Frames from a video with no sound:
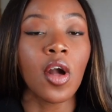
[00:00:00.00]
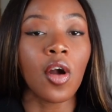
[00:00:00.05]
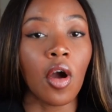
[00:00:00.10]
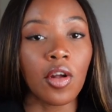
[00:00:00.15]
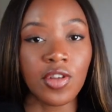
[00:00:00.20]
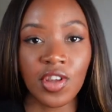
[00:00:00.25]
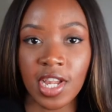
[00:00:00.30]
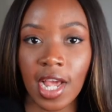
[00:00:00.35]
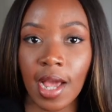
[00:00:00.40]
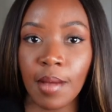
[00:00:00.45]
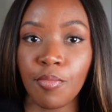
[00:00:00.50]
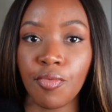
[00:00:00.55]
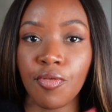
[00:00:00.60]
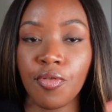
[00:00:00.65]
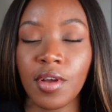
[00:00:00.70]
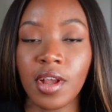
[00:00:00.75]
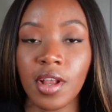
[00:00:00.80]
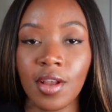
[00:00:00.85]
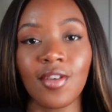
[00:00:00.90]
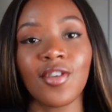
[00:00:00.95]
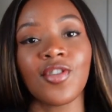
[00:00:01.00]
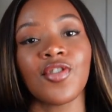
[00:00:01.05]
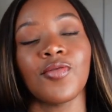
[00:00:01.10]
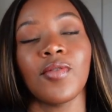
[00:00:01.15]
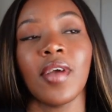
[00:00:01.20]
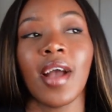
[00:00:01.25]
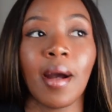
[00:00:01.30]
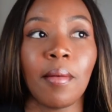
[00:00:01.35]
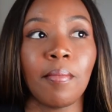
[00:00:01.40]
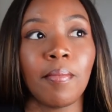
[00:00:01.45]
contemporary
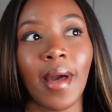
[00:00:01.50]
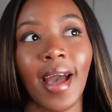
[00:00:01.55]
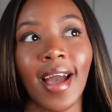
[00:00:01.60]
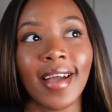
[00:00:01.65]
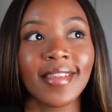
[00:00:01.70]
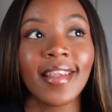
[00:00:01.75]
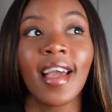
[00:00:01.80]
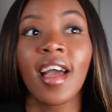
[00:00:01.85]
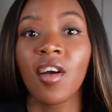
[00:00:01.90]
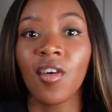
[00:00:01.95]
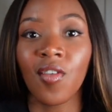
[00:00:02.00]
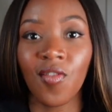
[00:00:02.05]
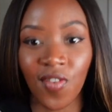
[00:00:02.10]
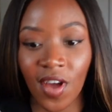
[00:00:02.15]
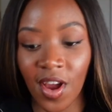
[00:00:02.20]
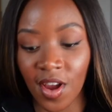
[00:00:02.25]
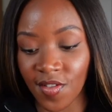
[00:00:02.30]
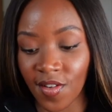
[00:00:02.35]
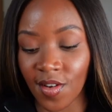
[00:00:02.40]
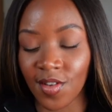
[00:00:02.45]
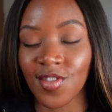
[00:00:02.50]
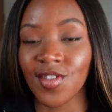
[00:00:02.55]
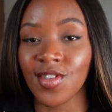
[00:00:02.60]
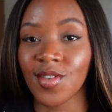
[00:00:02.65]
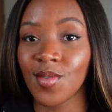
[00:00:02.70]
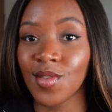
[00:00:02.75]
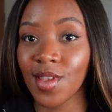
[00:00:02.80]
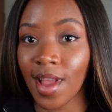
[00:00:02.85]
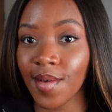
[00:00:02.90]
luxury handbags very, very soon.